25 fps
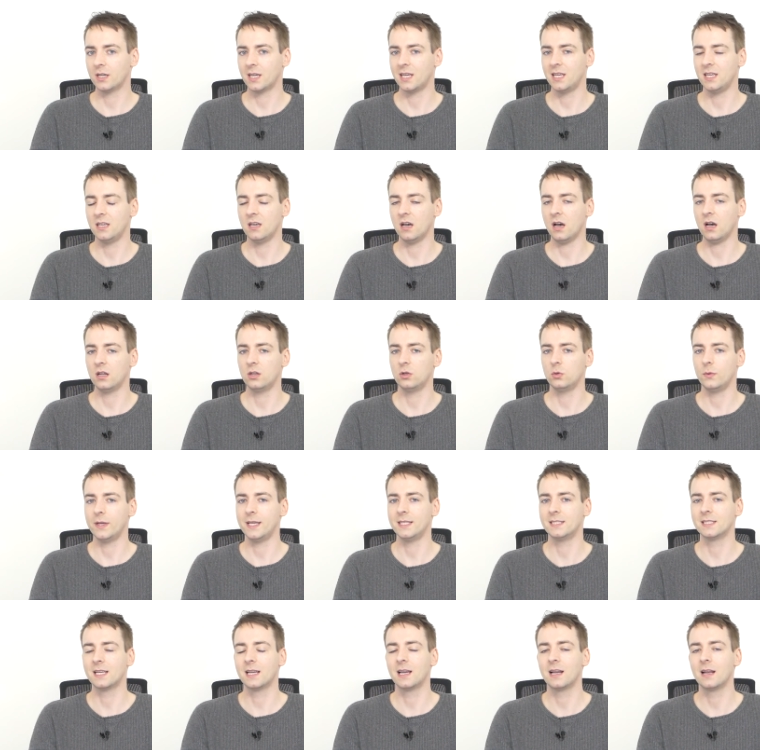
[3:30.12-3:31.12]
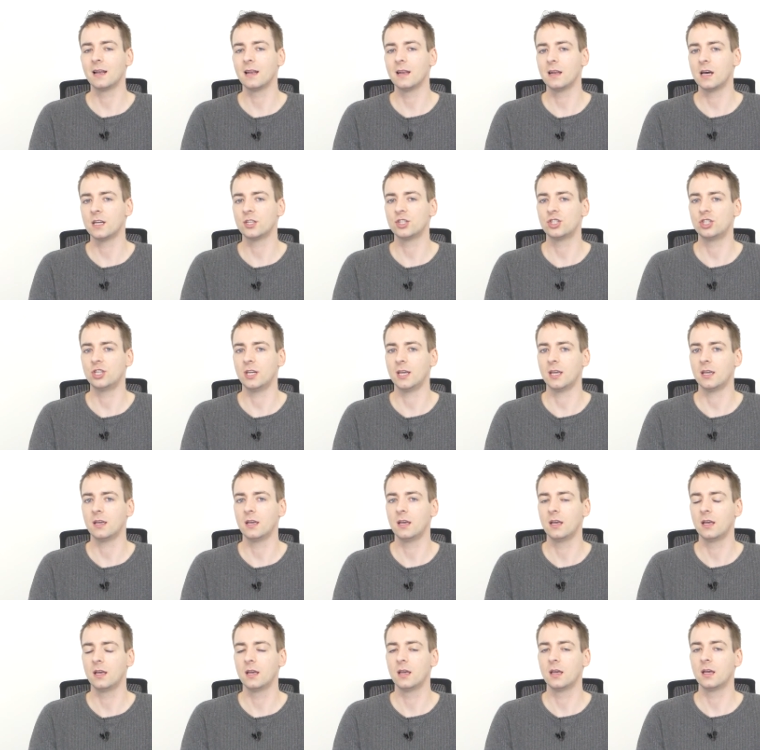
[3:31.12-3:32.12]
Keanu is clutching
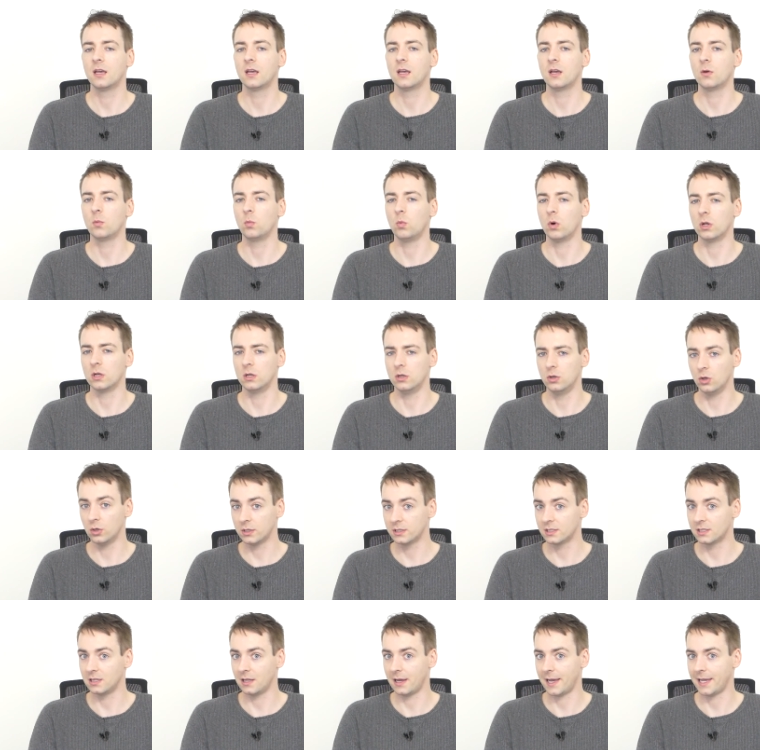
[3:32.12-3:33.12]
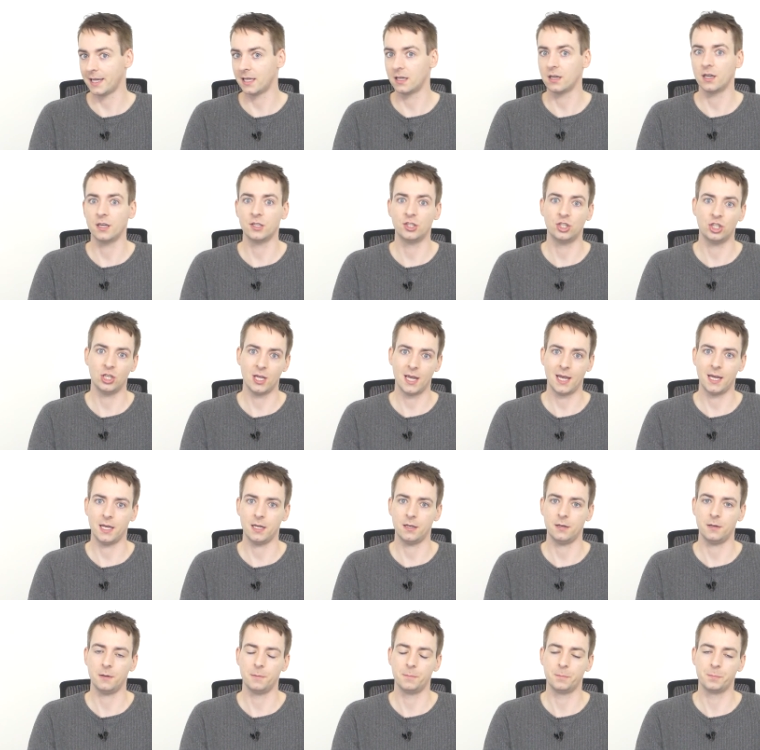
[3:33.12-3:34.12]
what looks like a
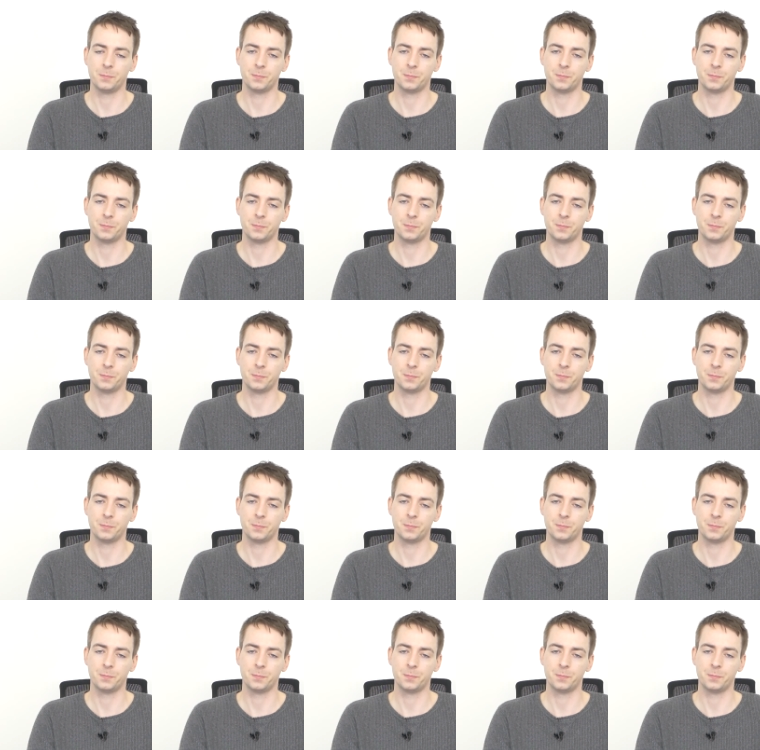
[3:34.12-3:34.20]
chain.